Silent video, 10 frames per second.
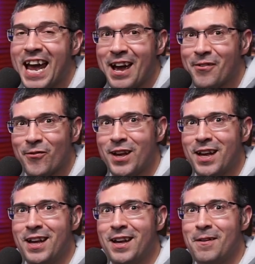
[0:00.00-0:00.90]
have
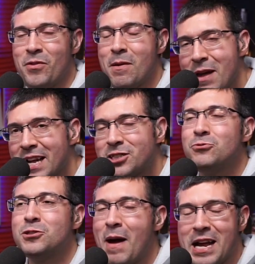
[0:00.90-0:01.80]
that makes
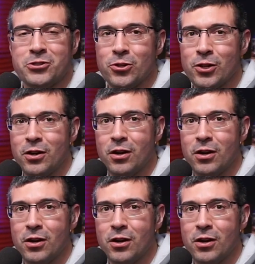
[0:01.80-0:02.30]
you special?